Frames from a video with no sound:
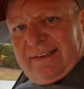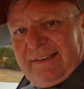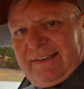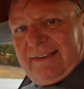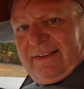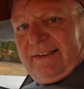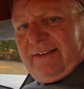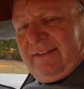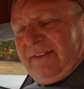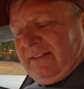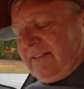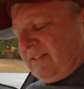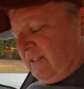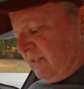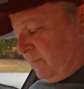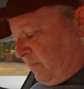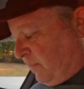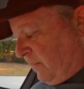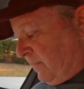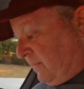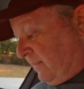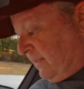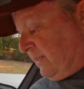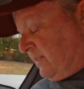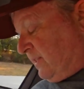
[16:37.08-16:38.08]

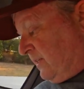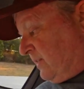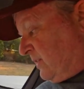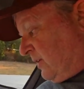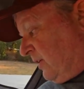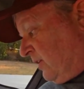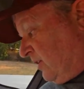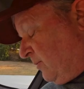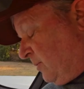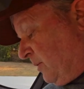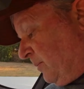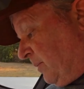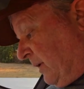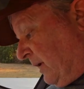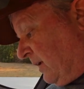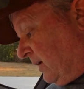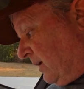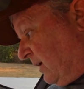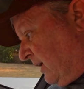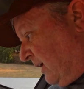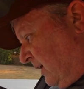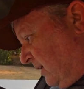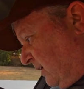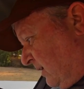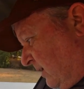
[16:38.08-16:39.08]
this is going to be
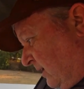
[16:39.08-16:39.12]
better.